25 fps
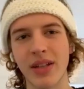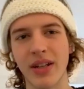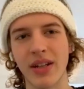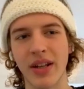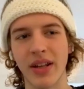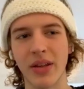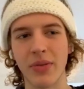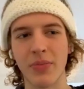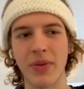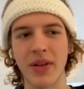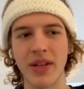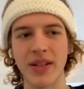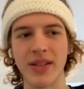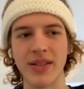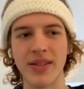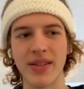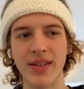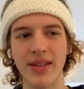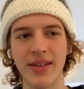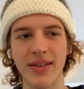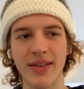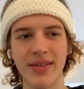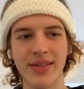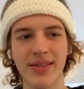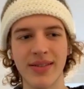another piece
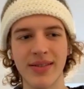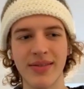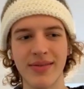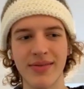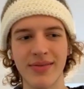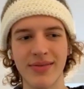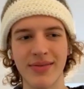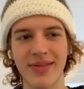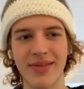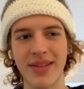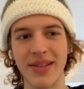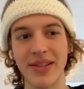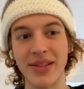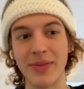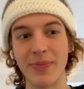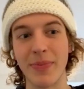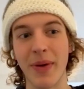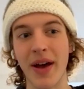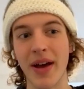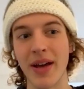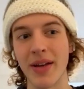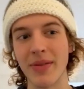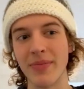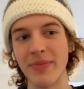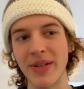that's
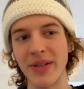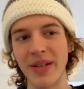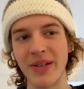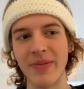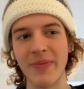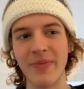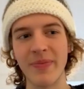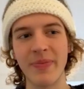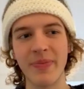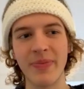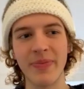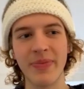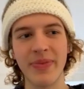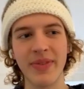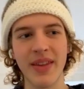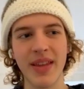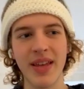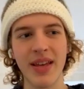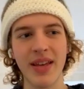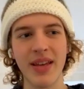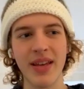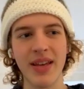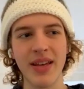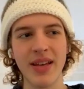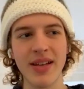inspired me
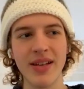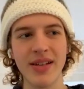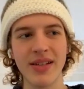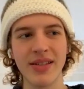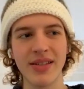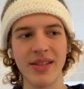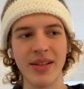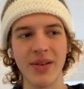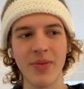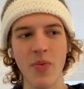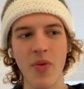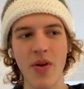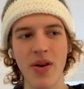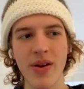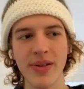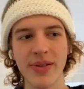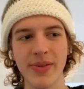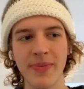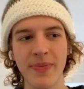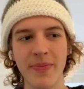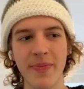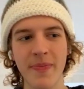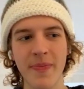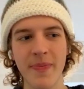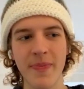in some
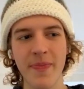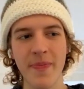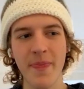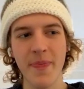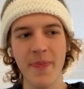ways